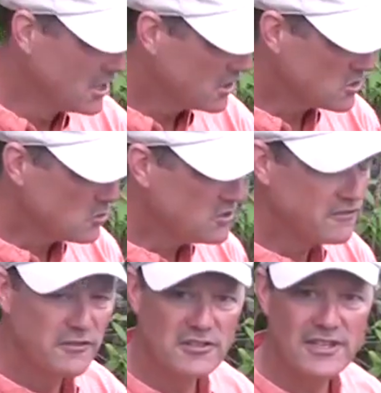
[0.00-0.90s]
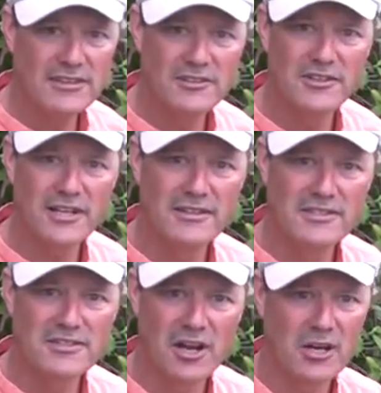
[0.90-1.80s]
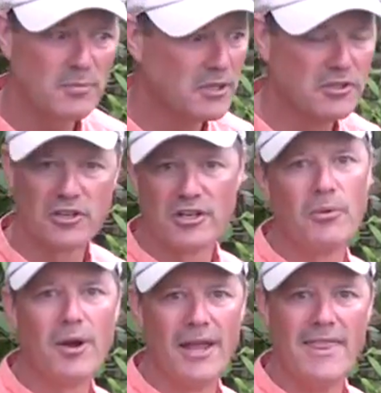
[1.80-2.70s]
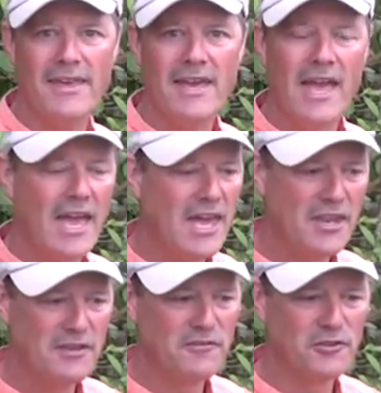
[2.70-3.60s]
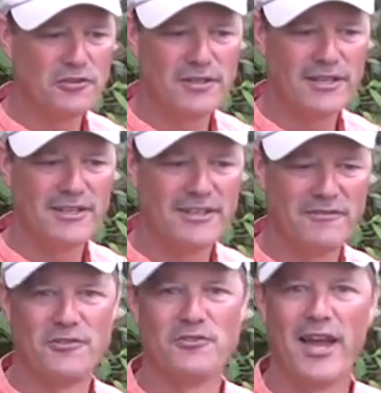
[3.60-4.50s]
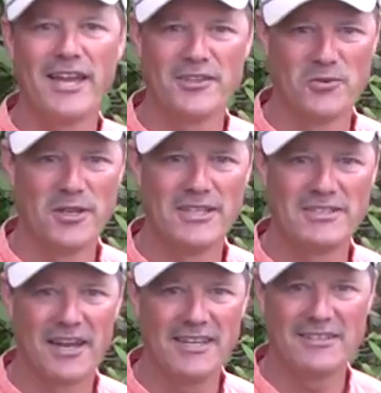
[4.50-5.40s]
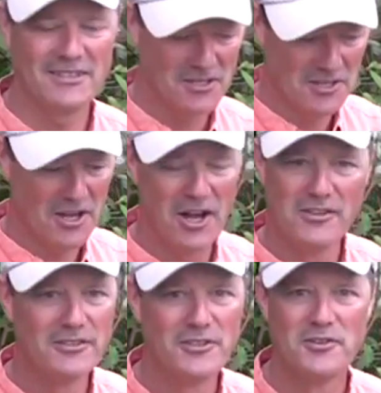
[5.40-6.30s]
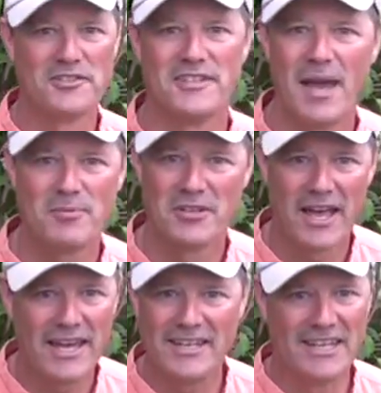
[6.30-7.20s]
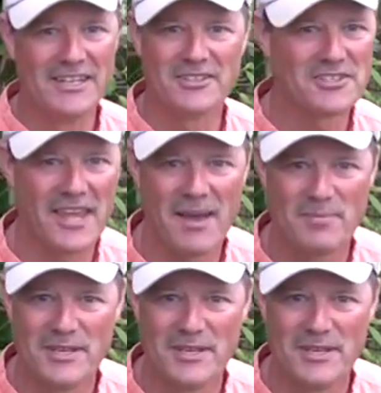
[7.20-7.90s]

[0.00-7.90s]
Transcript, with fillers: because when you first set the hook on these carp, they're going to run, and if your drag is really tight, all they'll do is snap your line, and it'll snap